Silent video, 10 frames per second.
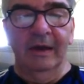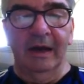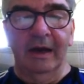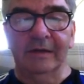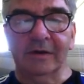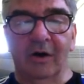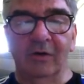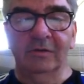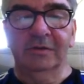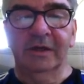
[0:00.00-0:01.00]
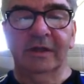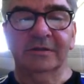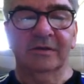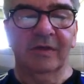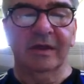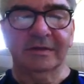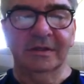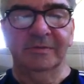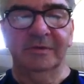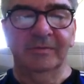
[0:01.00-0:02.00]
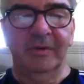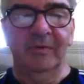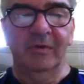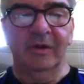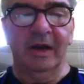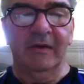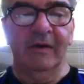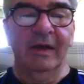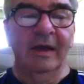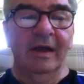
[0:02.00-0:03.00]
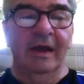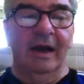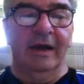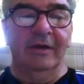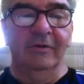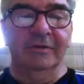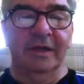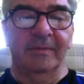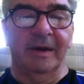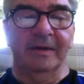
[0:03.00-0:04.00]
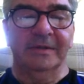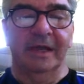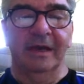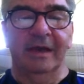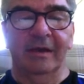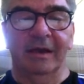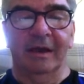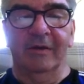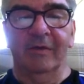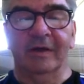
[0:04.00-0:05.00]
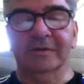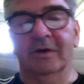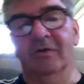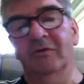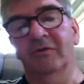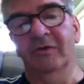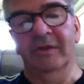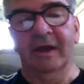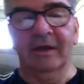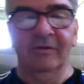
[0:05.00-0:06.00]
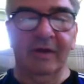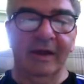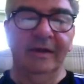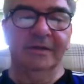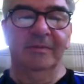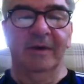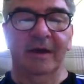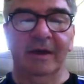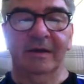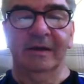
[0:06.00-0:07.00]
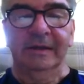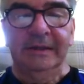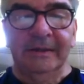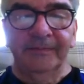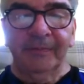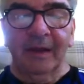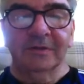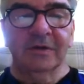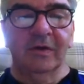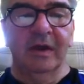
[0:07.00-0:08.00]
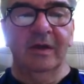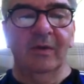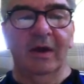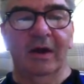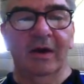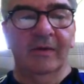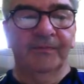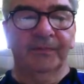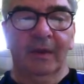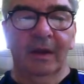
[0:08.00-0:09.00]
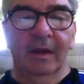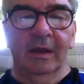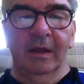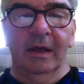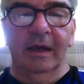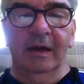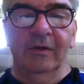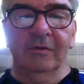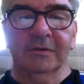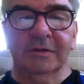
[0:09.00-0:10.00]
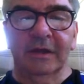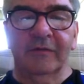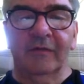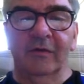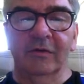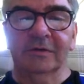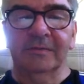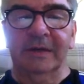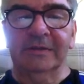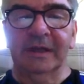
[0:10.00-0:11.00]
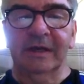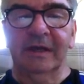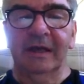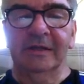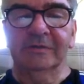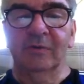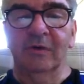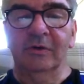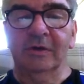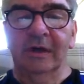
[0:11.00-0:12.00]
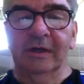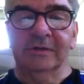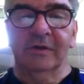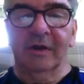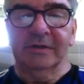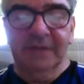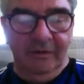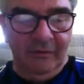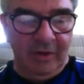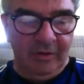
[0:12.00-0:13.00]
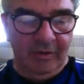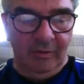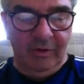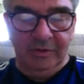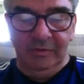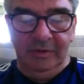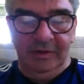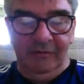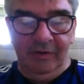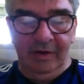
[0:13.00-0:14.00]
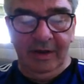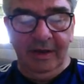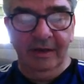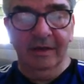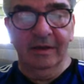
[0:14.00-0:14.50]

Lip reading: and it's altered it, so that seems to have been working out. I can do 10 by 10, I know that's 100, I can do that easily in my head. So here we are, and it looks as if automatically it's worked. So let's see whether it works with divide,